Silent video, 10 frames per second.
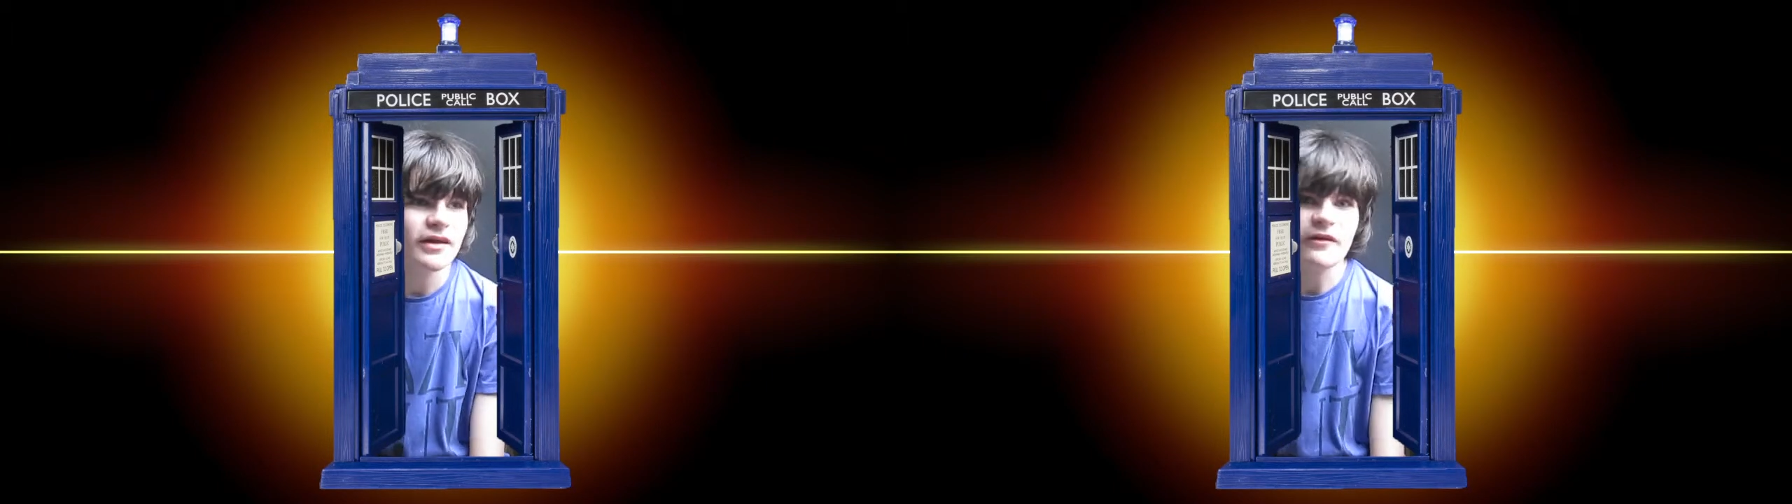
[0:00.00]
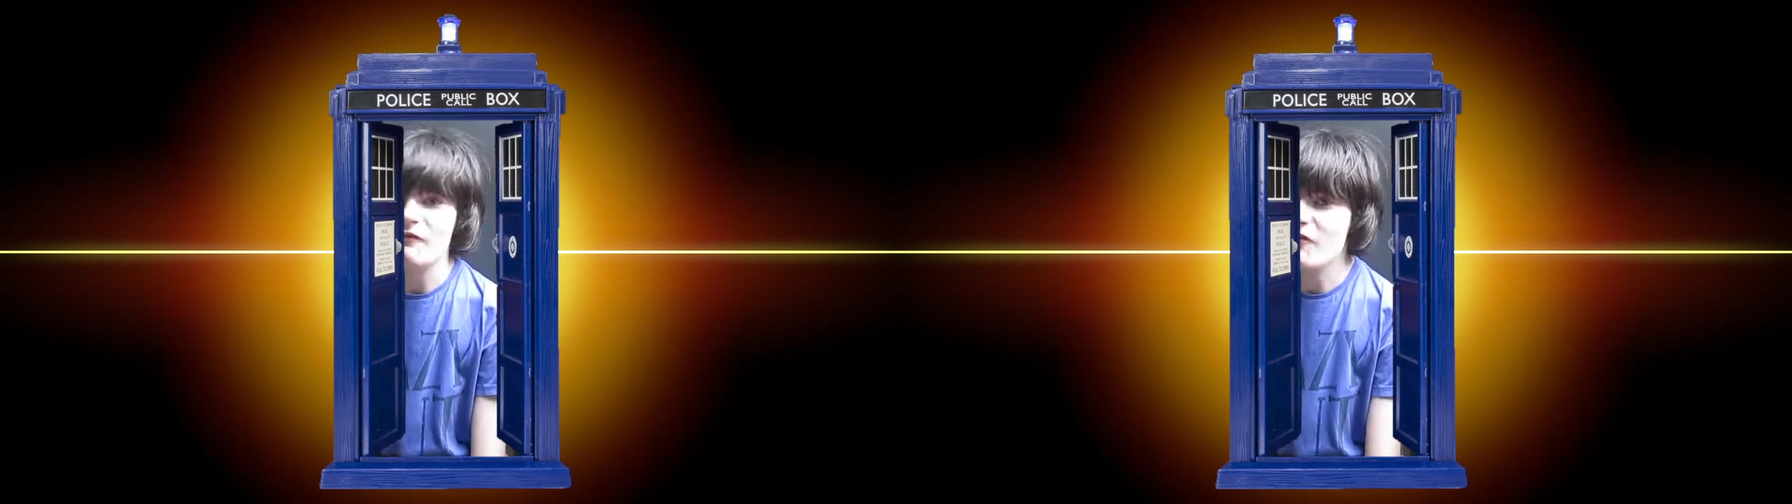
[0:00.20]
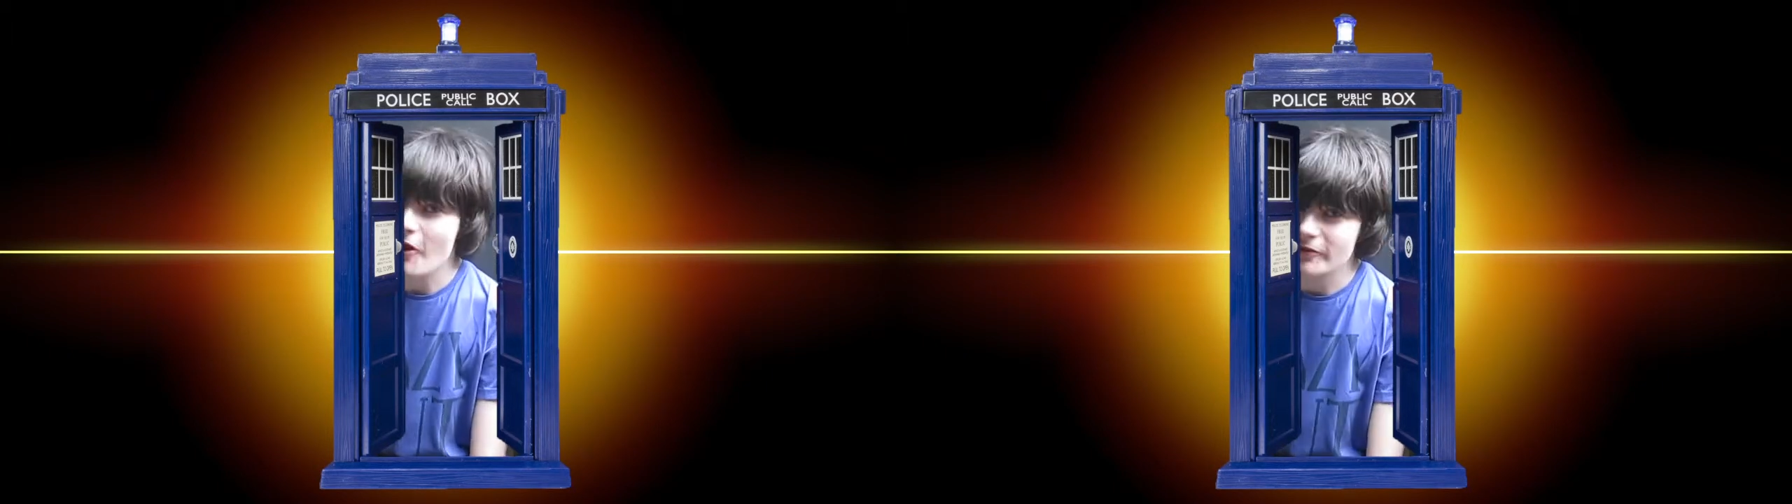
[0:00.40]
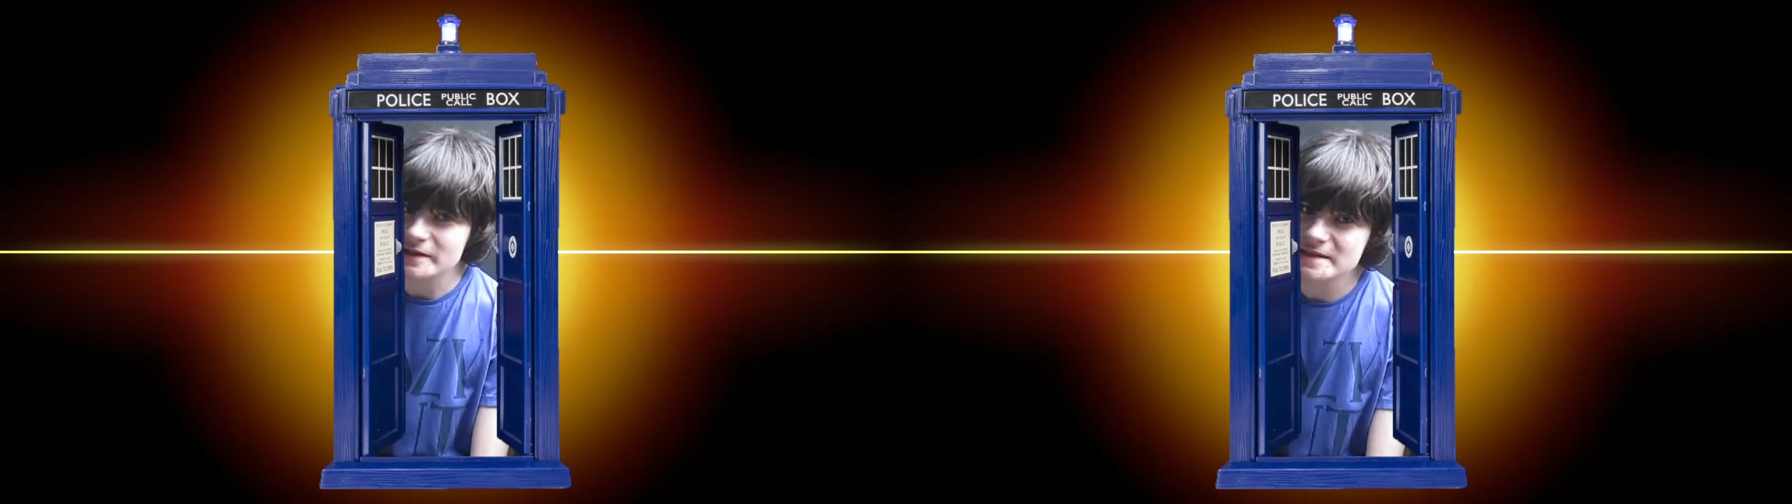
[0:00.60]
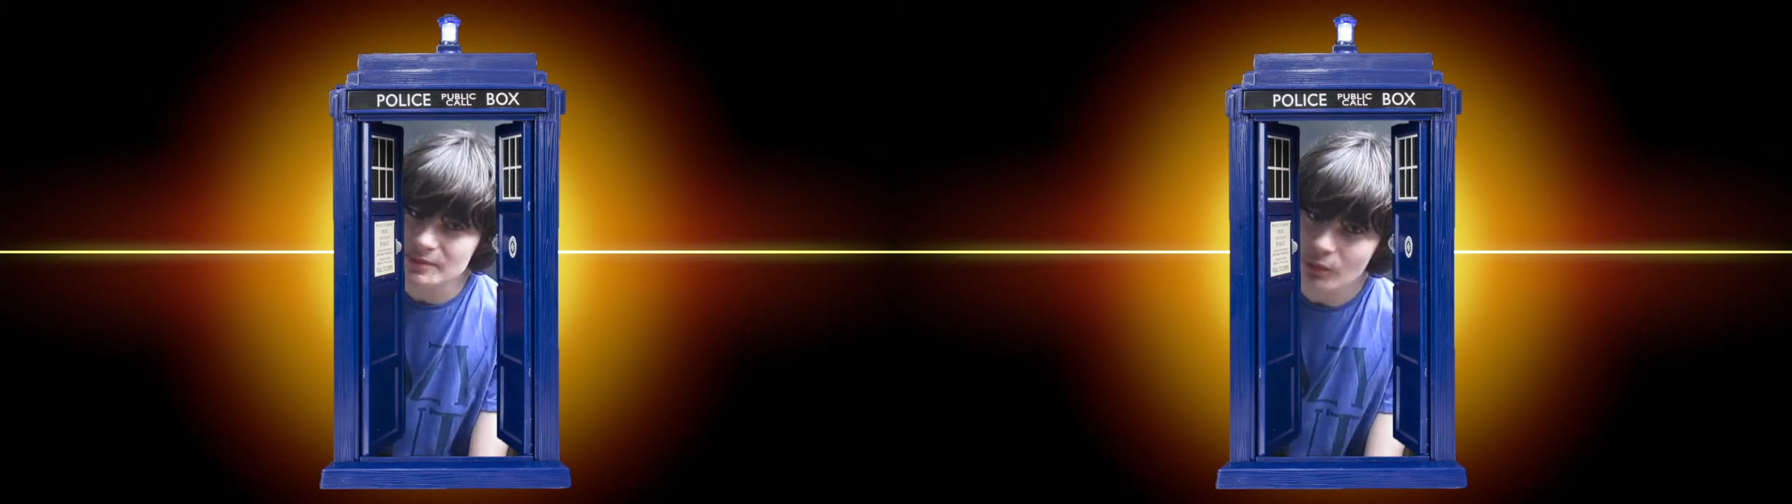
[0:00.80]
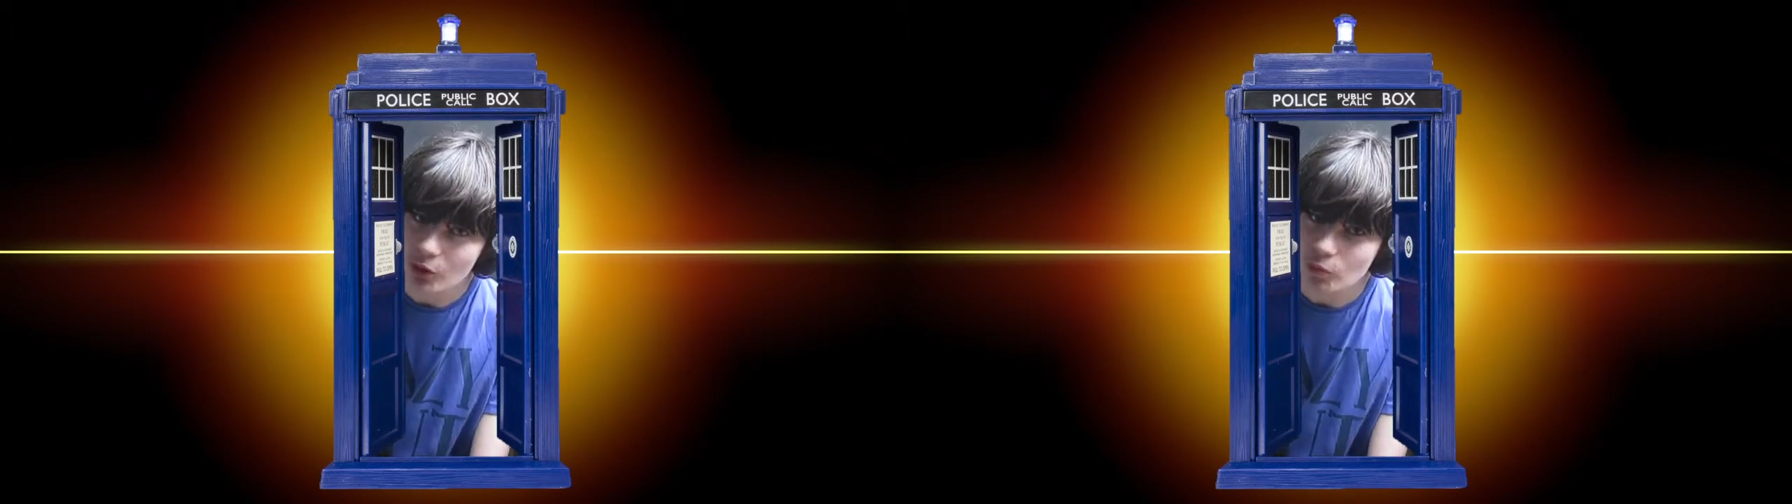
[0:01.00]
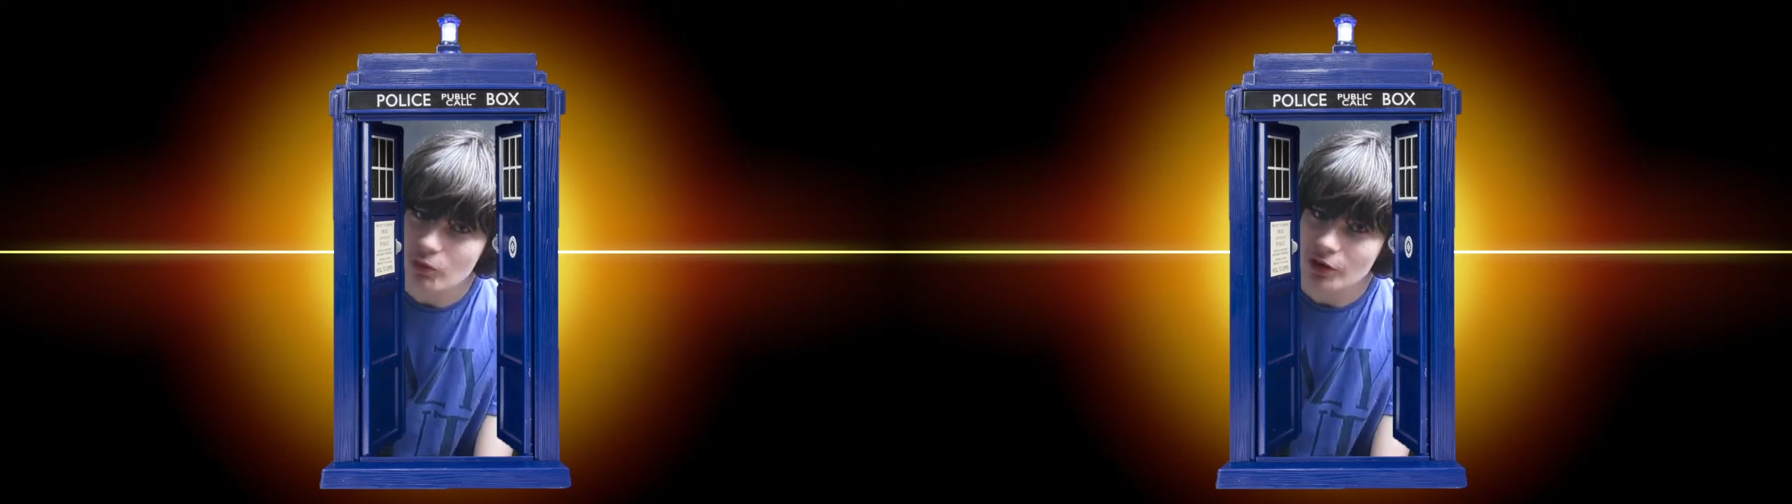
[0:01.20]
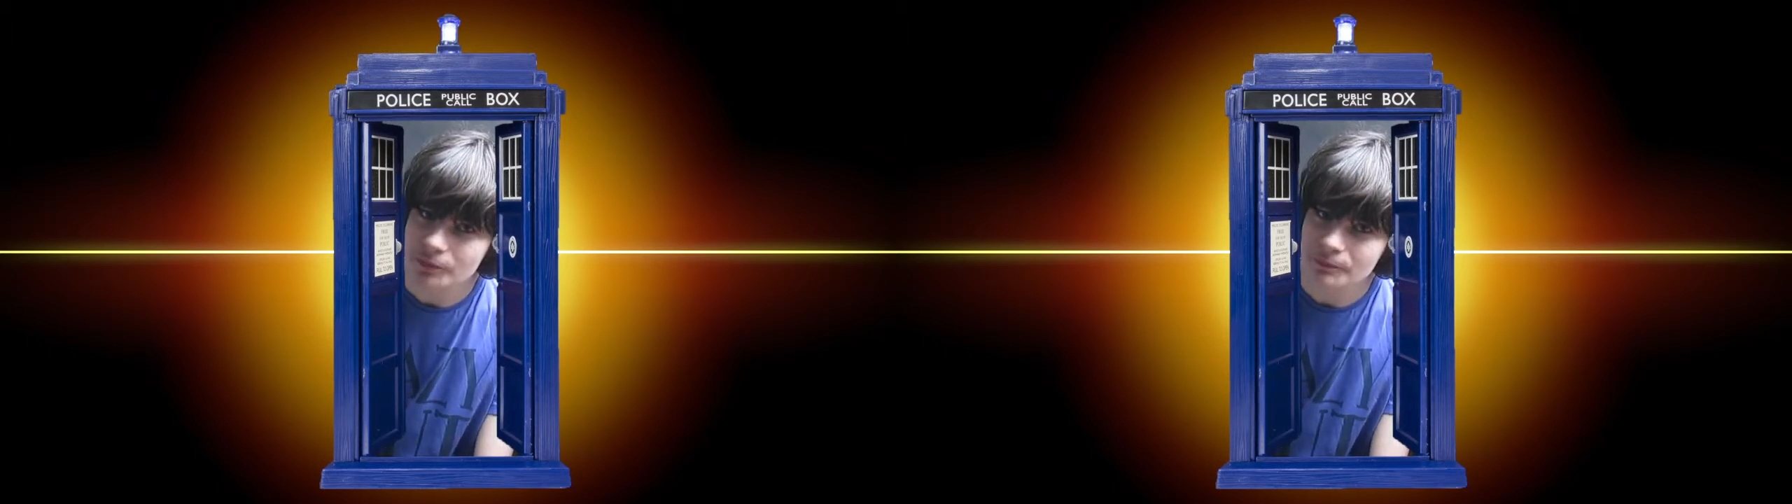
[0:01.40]
a very small
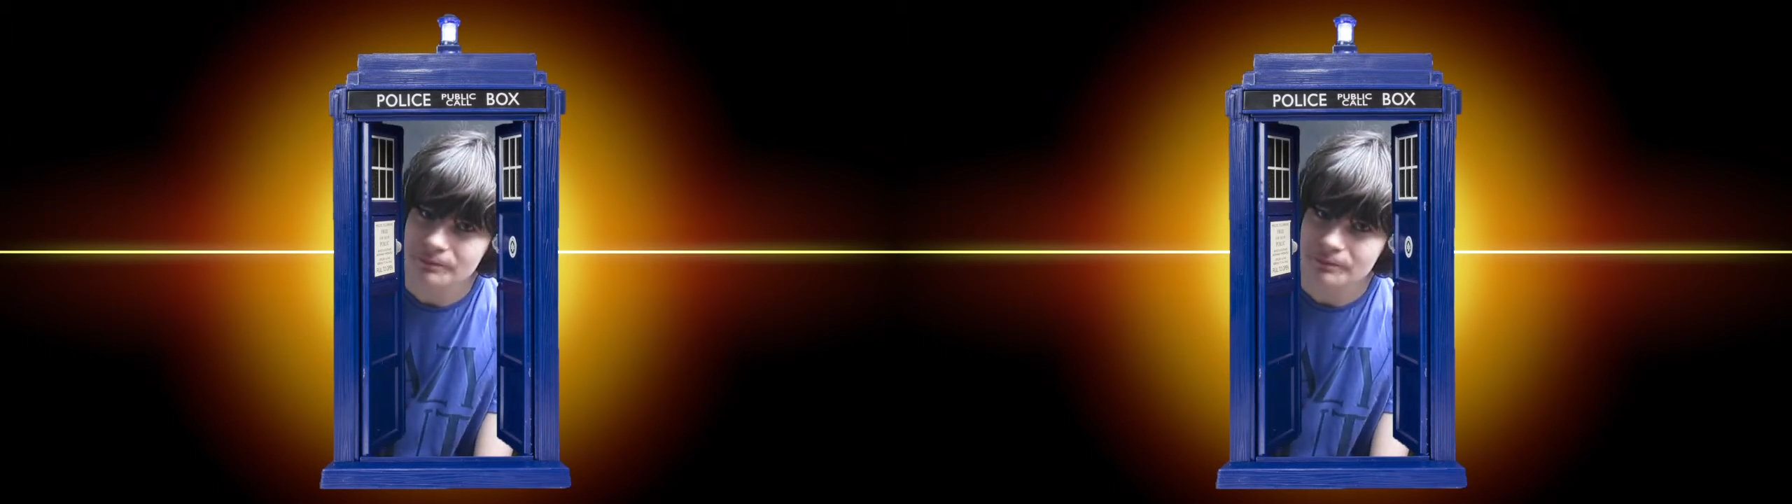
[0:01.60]
one.